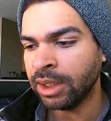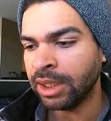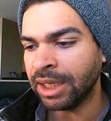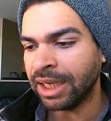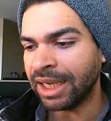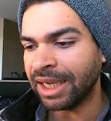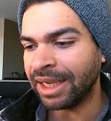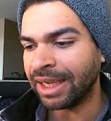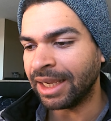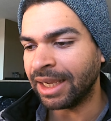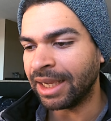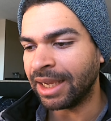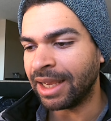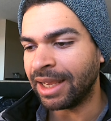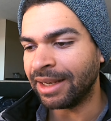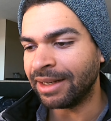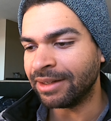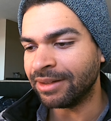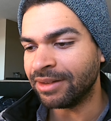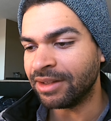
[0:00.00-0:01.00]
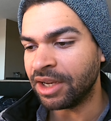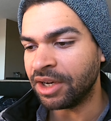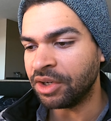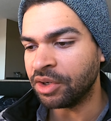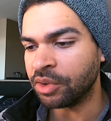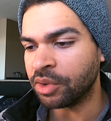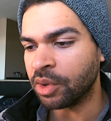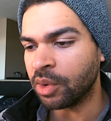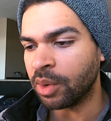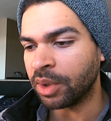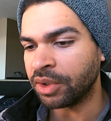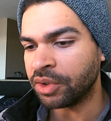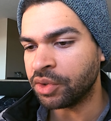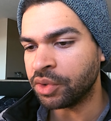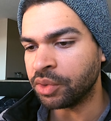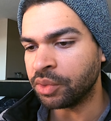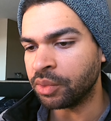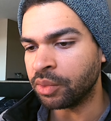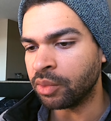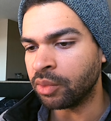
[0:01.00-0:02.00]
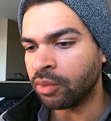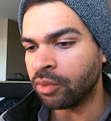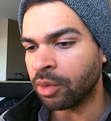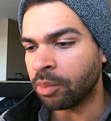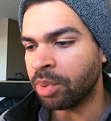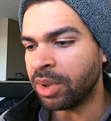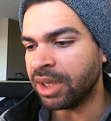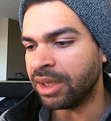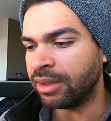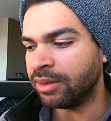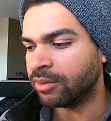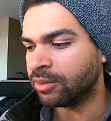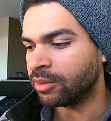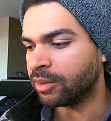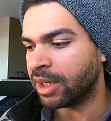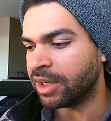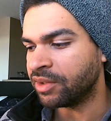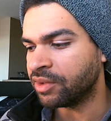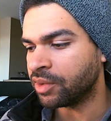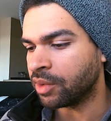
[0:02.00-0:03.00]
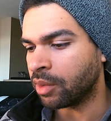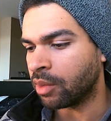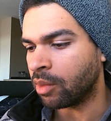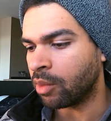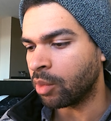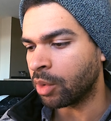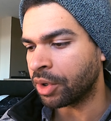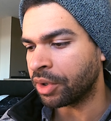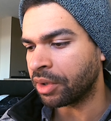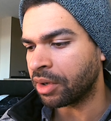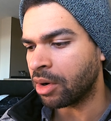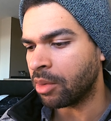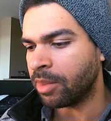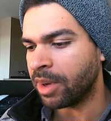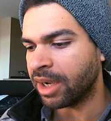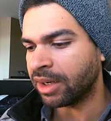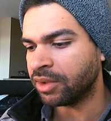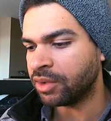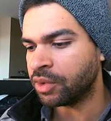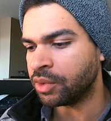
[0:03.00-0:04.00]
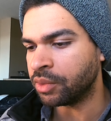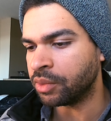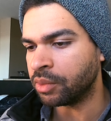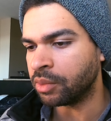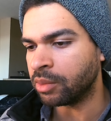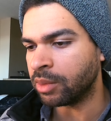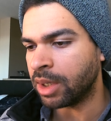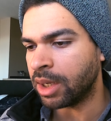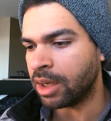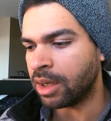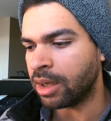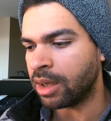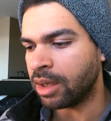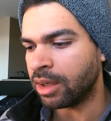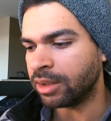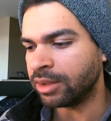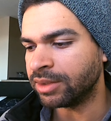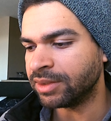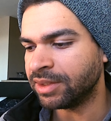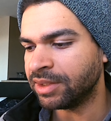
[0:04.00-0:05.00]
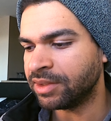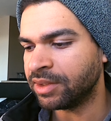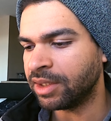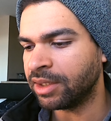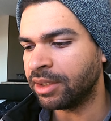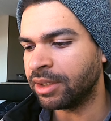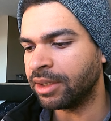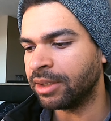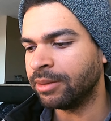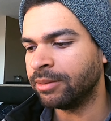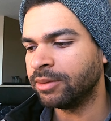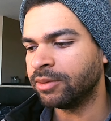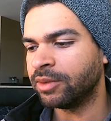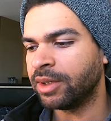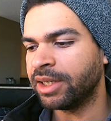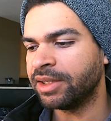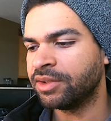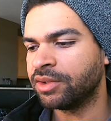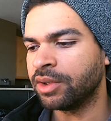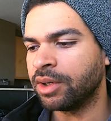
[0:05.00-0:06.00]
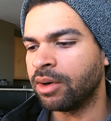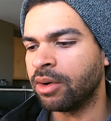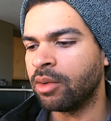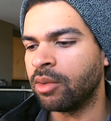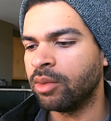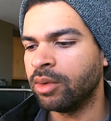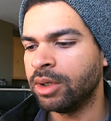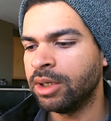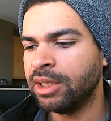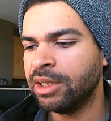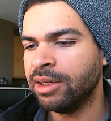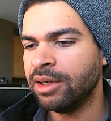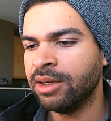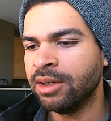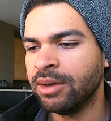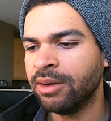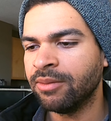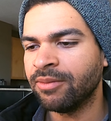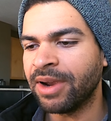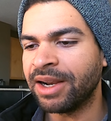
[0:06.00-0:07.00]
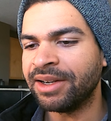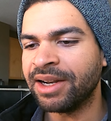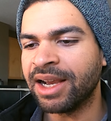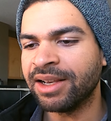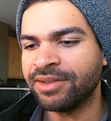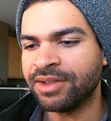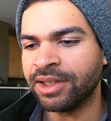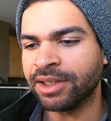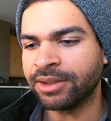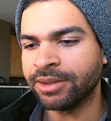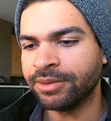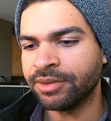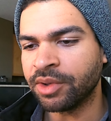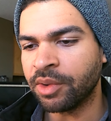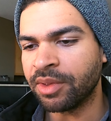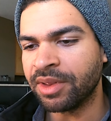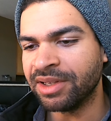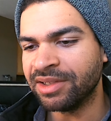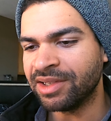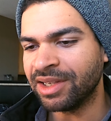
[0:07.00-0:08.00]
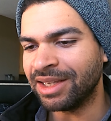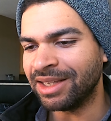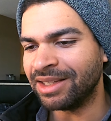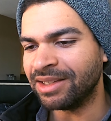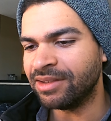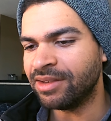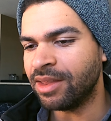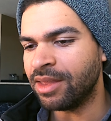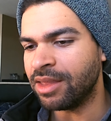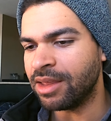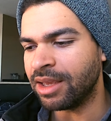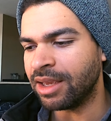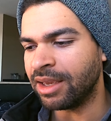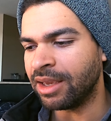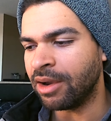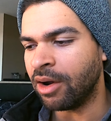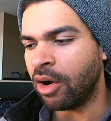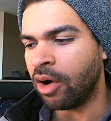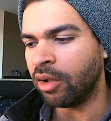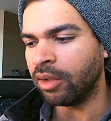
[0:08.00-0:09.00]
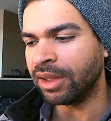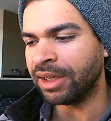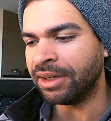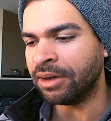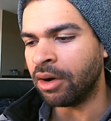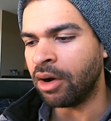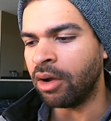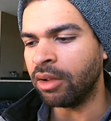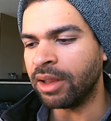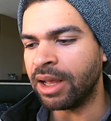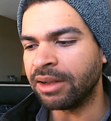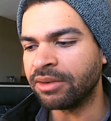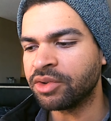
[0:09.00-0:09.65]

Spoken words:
And then you're going to repeat, right? So we're gonna go back to, let's see here, right? So fantastic. So this is the all in, all out